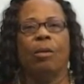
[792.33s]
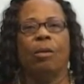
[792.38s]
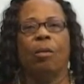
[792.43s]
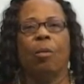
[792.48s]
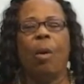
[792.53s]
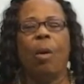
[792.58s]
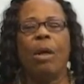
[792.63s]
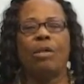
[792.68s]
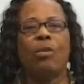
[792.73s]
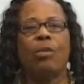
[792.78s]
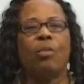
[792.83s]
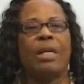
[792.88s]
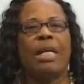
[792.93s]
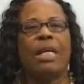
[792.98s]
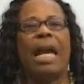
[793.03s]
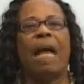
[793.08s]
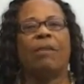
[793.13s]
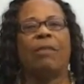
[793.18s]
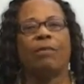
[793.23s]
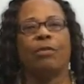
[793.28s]
What do we
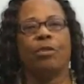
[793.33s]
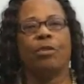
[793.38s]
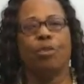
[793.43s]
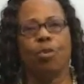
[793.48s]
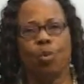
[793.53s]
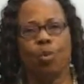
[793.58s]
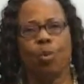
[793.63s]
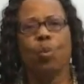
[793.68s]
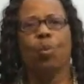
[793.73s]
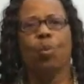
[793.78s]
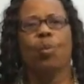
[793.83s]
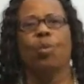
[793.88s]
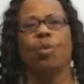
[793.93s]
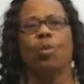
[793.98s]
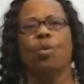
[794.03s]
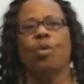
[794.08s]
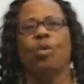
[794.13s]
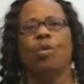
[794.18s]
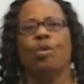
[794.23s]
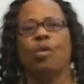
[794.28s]
have to do
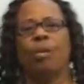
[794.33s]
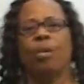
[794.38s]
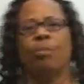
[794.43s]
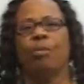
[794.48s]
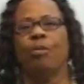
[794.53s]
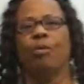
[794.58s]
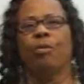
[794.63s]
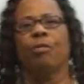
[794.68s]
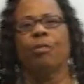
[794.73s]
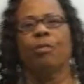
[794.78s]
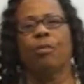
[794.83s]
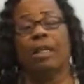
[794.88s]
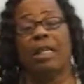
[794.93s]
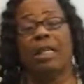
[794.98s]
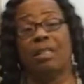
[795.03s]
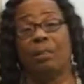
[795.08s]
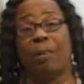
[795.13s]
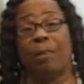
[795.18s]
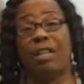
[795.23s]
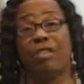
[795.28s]
to improve,
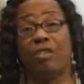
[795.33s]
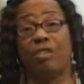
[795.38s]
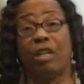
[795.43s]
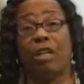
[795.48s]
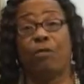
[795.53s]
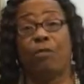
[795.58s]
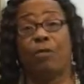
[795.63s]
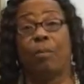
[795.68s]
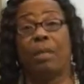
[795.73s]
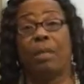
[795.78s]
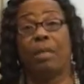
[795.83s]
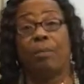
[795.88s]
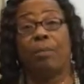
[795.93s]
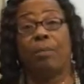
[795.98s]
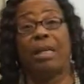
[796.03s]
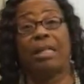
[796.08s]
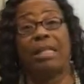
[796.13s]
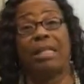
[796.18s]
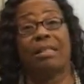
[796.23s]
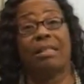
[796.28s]
especially for
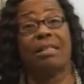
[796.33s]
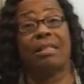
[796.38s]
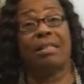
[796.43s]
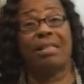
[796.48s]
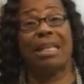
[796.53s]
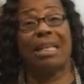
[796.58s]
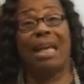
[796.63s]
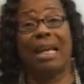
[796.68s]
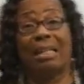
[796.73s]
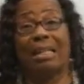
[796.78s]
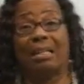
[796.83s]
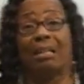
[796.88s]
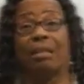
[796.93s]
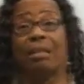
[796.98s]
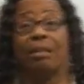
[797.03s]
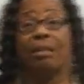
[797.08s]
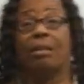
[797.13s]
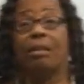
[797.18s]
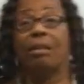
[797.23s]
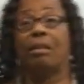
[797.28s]
mathematics, the
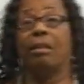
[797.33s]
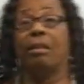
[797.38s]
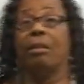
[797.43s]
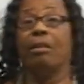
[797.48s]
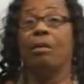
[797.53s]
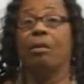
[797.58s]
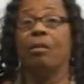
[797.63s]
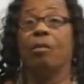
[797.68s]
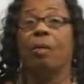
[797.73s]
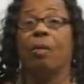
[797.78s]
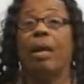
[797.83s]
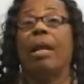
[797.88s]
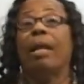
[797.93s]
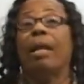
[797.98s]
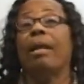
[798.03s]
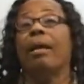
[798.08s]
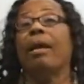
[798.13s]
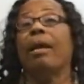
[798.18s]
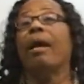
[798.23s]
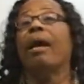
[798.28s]
standard?
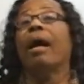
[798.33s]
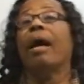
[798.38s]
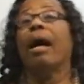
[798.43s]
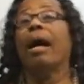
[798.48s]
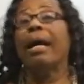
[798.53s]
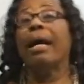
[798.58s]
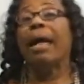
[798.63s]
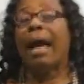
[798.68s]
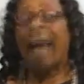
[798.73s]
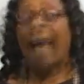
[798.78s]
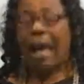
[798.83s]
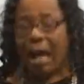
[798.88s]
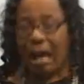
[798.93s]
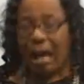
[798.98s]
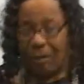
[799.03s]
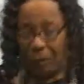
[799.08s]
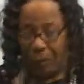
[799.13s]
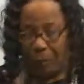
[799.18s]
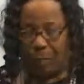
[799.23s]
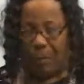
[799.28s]
Well, I
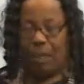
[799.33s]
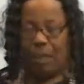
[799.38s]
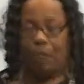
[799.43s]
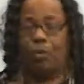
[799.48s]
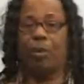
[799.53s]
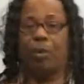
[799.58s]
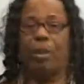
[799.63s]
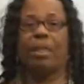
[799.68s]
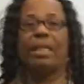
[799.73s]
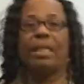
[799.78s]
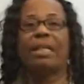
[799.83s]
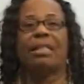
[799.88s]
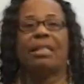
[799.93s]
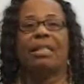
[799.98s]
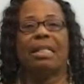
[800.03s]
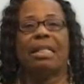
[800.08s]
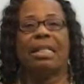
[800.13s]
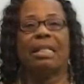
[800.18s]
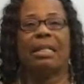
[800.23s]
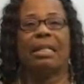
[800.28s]
have been doing this
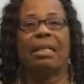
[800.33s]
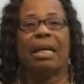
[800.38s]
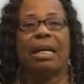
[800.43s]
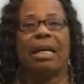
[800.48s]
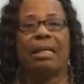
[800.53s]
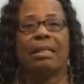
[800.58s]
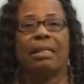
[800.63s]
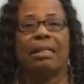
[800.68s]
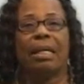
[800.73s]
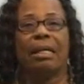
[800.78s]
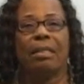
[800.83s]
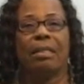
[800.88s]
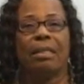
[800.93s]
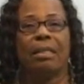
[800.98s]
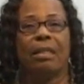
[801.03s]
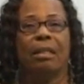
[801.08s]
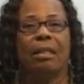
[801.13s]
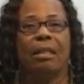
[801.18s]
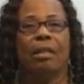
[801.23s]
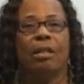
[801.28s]
need
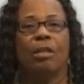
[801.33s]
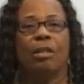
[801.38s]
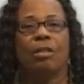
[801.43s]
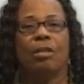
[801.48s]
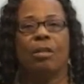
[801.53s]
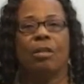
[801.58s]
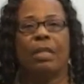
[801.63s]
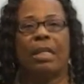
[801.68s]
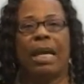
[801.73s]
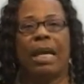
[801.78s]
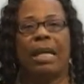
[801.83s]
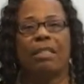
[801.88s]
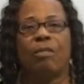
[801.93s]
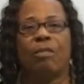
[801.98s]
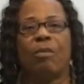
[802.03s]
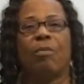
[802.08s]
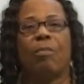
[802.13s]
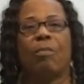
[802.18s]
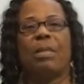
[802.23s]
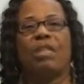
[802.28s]
analysis. So yes,
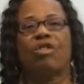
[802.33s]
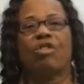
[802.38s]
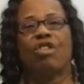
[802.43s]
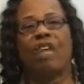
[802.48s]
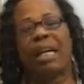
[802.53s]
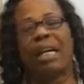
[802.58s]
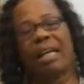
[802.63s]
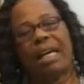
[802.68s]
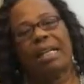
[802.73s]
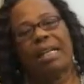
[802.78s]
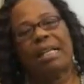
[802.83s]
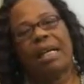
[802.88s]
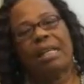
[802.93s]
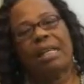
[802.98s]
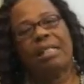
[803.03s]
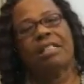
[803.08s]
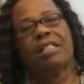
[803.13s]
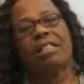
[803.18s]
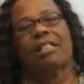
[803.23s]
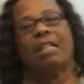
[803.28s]
we've been checking
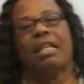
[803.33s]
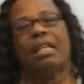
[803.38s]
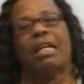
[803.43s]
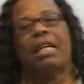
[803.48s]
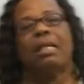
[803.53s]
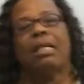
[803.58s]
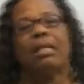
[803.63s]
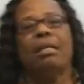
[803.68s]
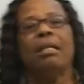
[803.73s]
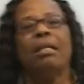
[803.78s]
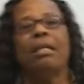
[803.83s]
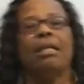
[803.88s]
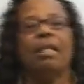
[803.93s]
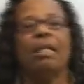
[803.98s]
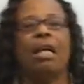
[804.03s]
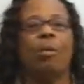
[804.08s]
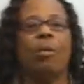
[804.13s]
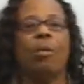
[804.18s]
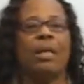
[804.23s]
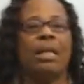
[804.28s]
and seeing
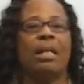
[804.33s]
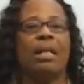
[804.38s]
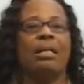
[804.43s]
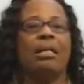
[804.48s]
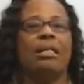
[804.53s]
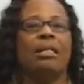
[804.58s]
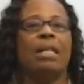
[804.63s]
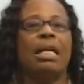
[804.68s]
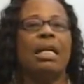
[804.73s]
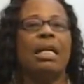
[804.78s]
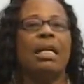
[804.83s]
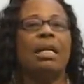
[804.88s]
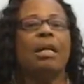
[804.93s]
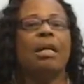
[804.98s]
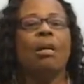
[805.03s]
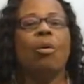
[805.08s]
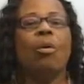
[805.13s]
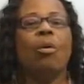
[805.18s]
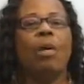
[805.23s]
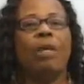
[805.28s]
that we can see
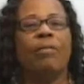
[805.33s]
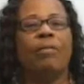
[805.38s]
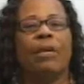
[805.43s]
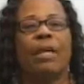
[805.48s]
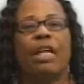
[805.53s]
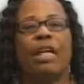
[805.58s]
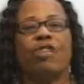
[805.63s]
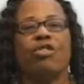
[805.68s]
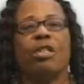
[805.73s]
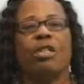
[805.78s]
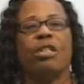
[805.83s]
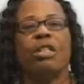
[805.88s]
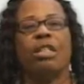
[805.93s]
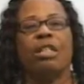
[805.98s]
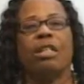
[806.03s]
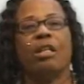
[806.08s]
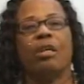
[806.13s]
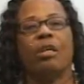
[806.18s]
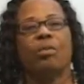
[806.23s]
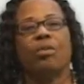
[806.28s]
qualifications
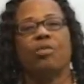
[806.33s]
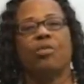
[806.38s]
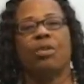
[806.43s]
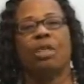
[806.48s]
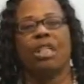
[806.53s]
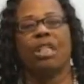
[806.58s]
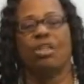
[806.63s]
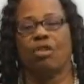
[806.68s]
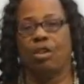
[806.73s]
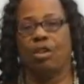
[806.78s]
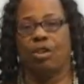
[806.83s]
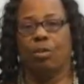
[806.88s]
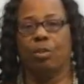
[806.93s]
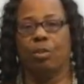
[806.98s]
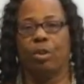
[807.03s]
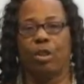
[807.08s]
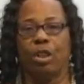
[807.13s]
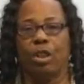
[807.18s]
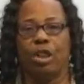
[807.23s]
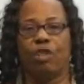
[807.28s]
in terms of teachers who
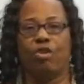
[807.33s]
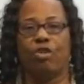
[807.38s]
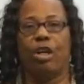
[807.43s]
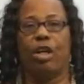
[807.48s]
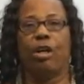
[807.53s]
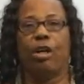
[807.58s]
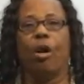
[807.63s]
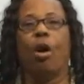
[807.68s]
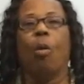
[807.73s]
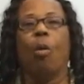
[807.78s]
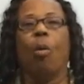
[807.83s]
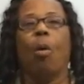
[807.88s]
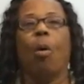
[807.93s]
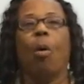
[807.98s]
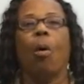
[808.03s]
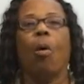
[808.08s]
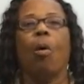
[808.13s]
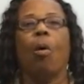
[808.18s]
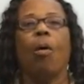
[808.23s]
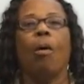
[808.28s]
are teaching
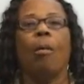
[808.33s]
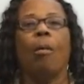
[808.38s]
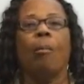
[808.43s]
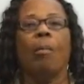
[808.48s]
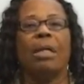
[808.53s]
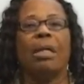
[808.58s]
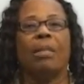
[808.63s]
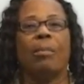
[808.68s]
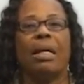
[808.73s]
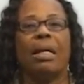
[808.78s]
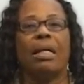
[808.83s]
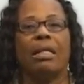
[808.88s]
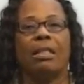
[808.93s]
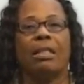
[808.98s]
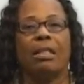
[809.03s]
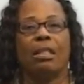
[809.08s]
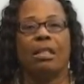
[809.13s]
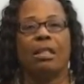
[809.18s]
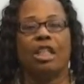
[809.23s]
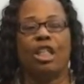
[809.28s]
our
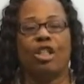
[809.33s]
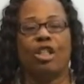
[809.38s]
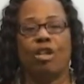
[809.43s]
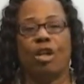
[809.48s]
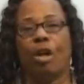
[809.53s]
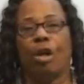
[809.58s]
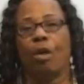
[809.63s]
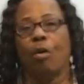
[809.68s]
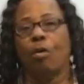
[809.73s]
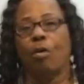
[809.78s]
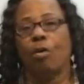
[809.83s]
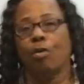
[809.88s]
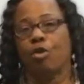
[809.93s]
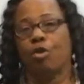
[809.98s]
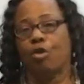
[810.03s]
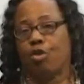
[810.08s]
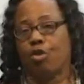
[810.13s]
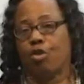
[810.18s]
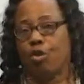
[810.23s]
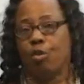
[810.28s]
mathematics, our
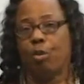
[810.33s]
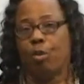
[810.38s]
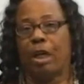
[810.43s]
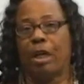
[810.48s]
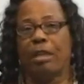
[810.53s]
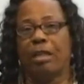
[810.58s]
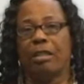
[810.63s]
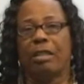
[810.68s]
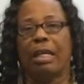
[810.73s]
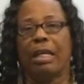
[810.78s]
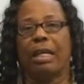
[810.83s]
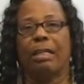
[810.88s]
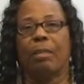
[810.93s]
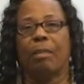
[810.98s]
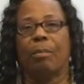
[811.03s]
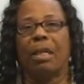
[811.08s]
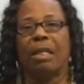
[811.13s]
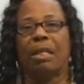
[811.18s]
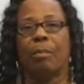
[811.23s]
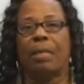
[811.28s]
students in the
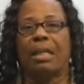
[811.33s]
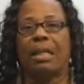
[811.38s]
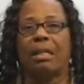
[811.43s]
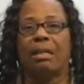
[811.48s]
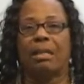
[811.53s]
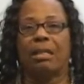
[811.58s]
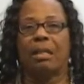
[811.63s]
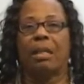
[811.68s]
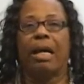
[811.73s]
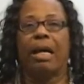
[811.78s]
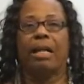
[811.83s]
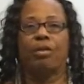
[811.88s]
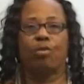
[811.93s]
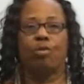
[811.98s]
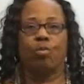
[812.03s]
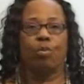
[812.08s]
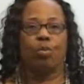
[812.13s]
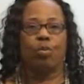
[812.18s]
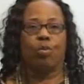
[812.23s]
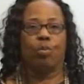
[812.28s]
mathematics
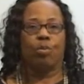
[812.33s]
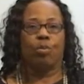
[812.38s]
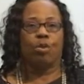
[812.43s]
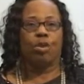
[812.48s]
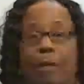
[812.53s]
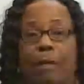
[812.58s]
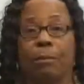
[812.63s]
classrooms.